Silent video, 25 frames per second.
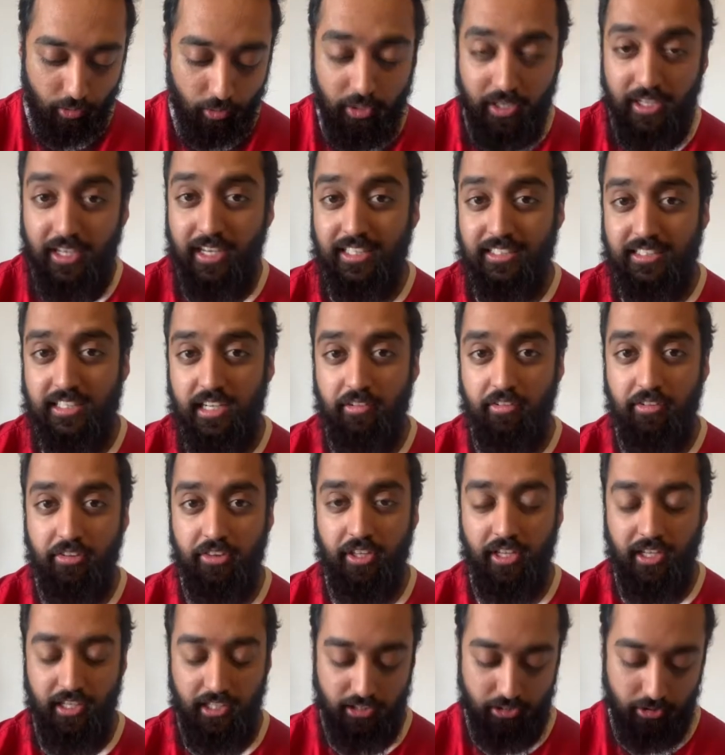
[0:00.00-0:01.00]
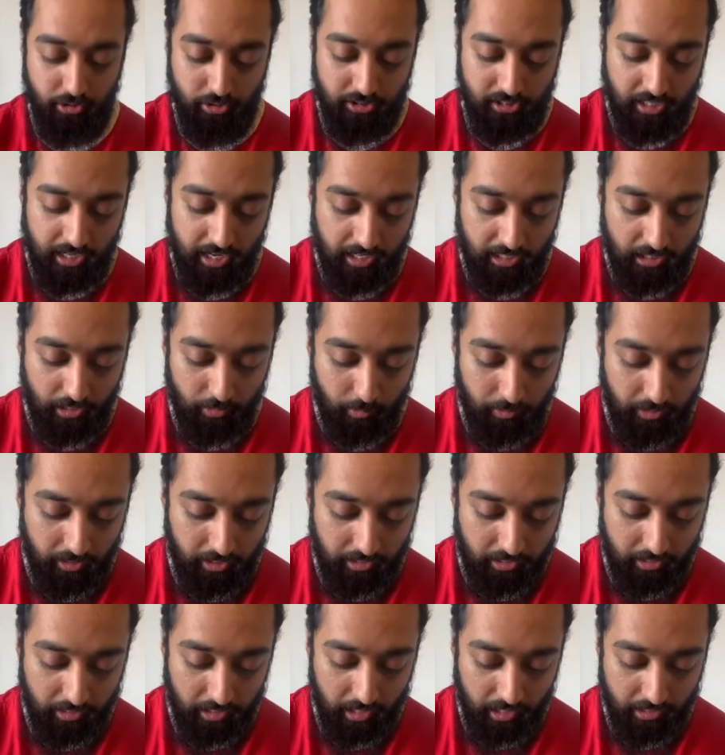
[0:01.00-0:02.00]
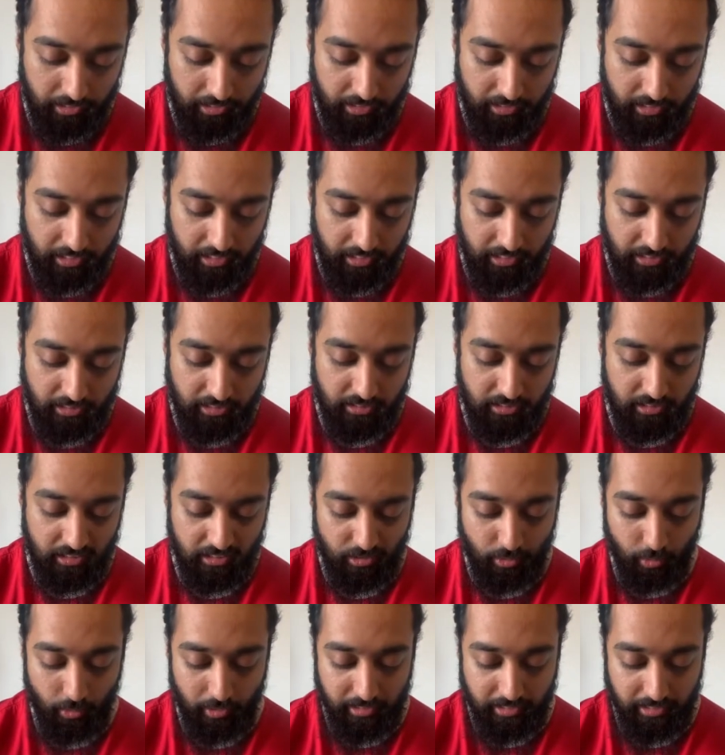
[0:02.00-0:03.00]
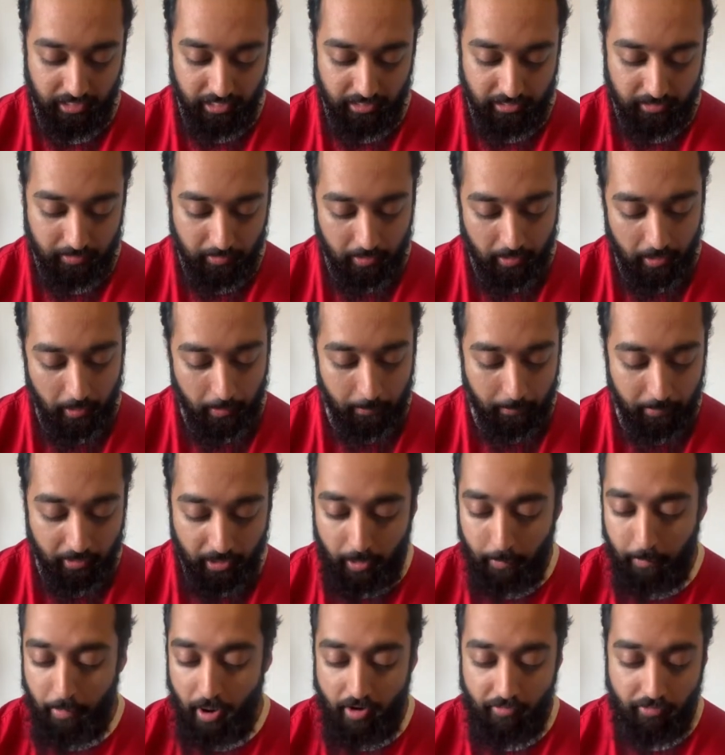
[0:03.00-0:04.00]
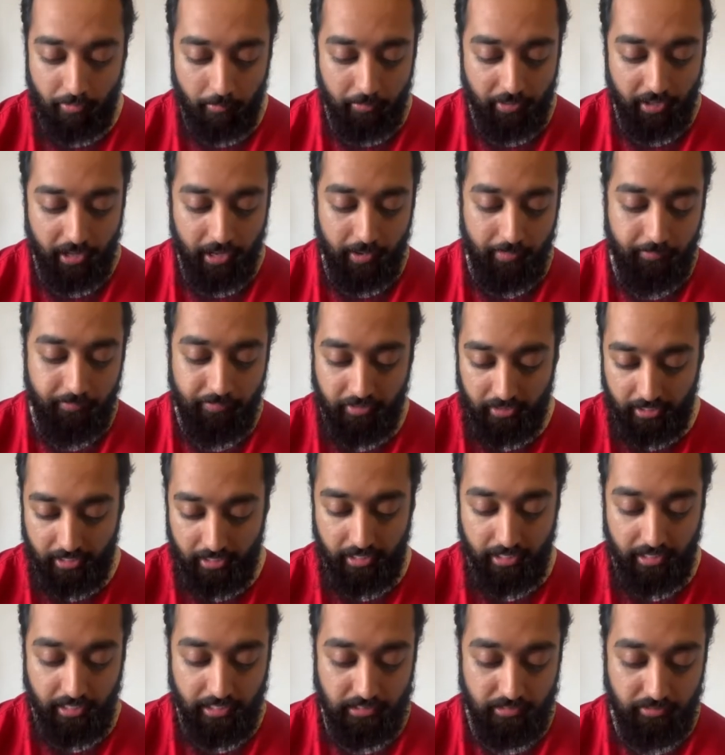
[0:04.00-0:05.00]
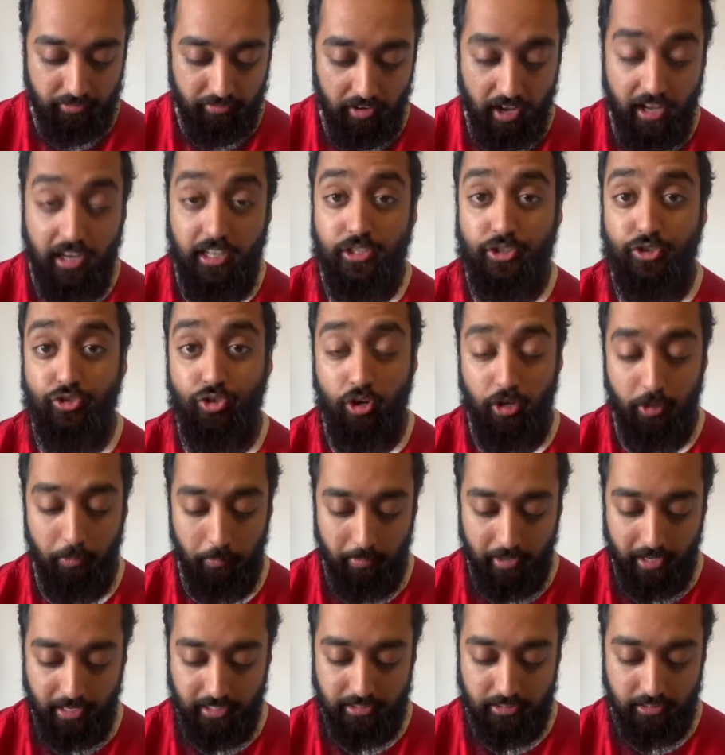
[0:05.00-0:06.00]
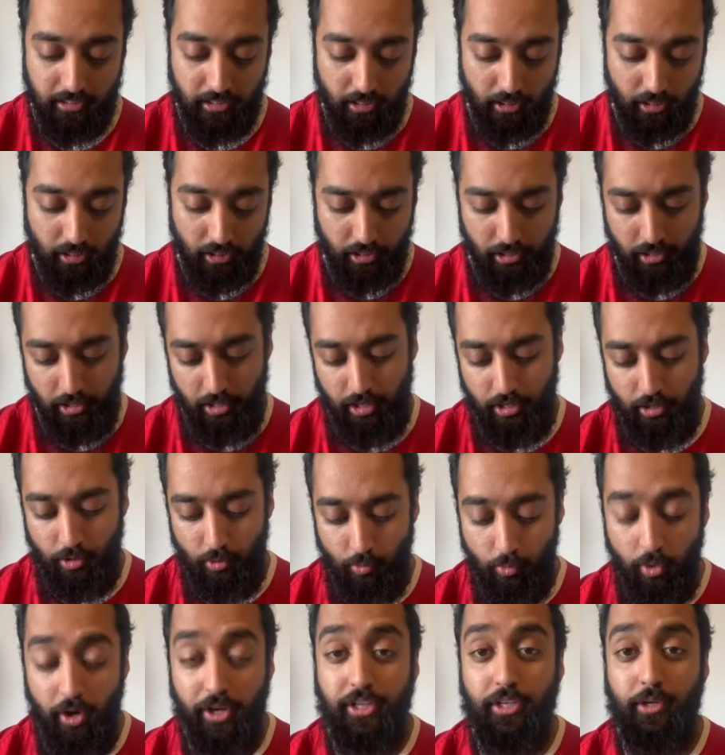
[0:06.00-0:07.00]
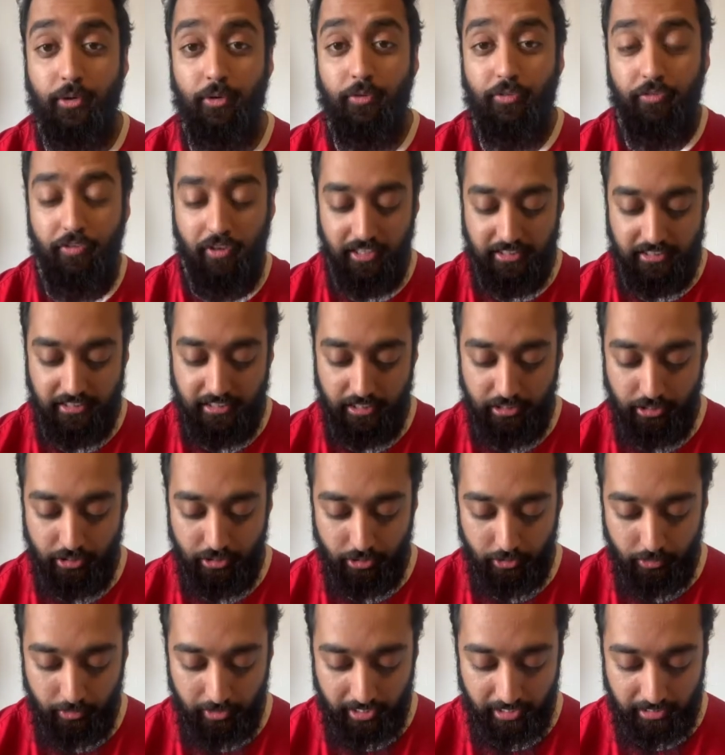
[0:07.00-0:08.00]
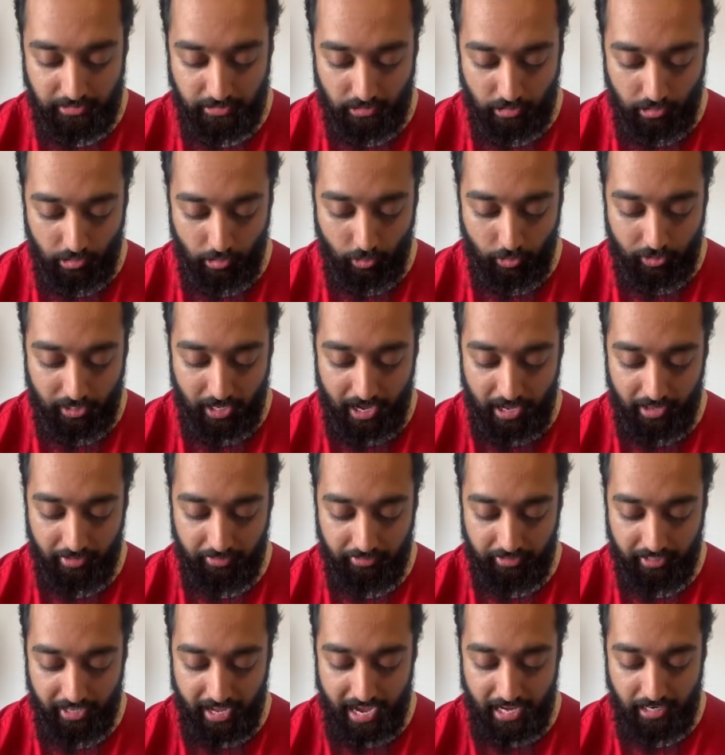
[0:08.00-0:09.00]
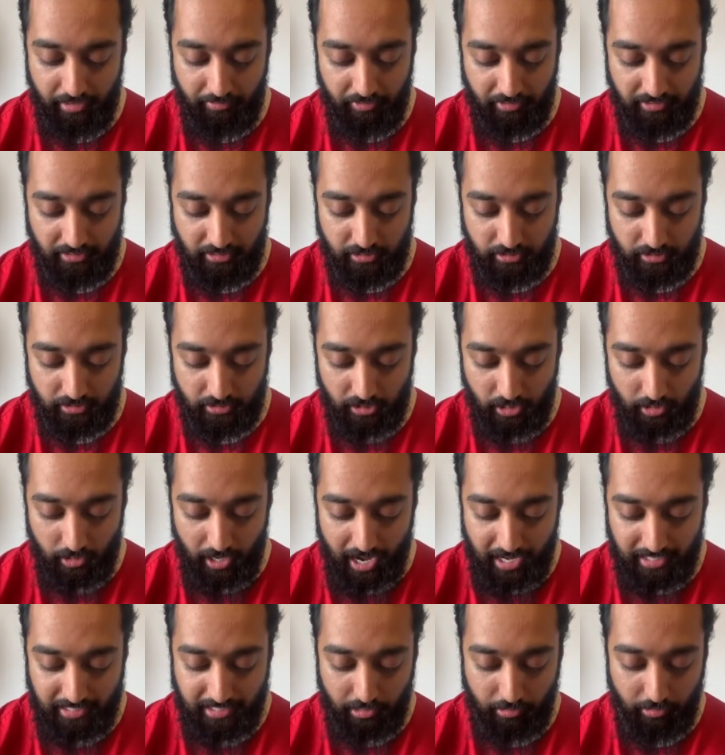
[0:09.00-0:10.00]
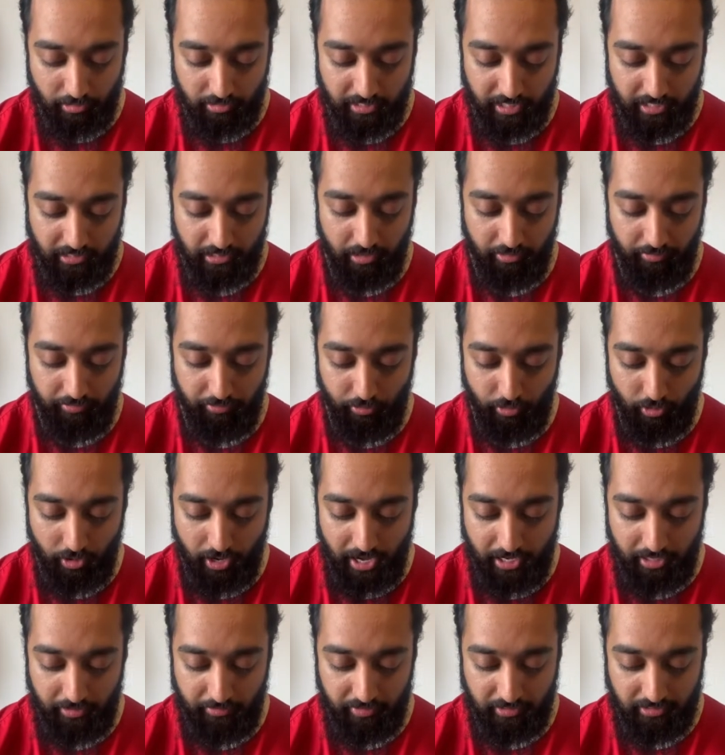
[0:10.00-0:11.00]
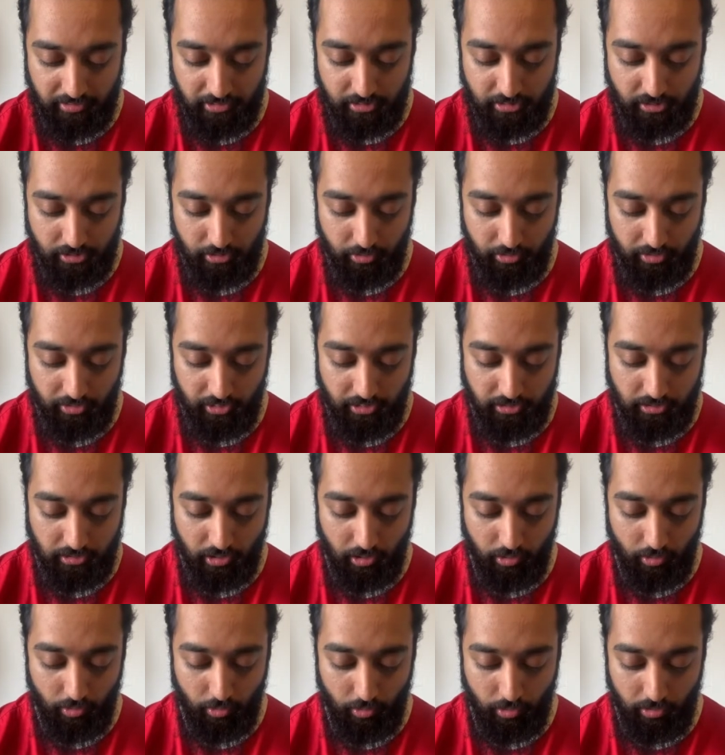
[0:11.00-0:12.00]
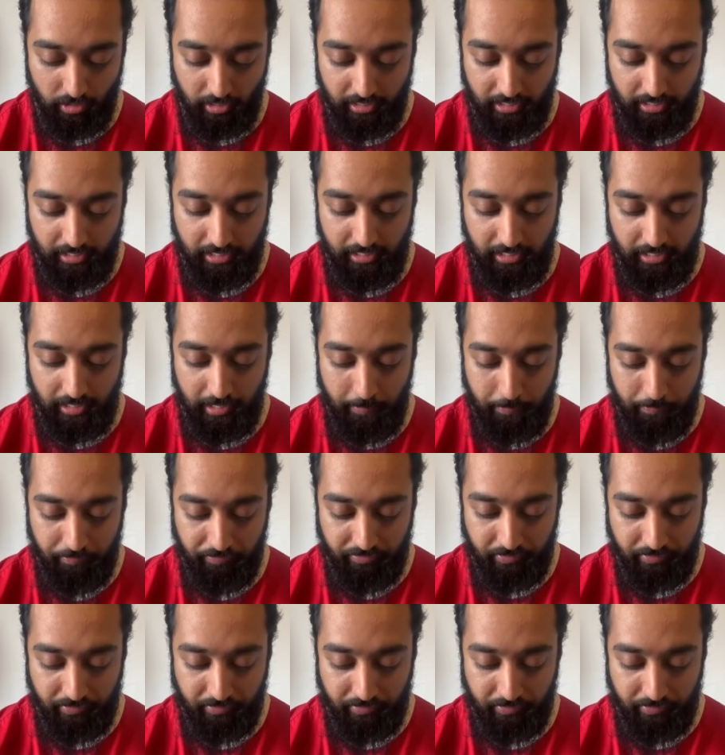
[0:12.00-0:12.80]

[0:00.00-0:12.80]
Queen is level 30, so slightly weak, and the King is 28. But apart from that, it is a fairly strong base. What you first need to do is look at the air defenses. So at Town Hall 10, there are 4 air defenses, so these are all here.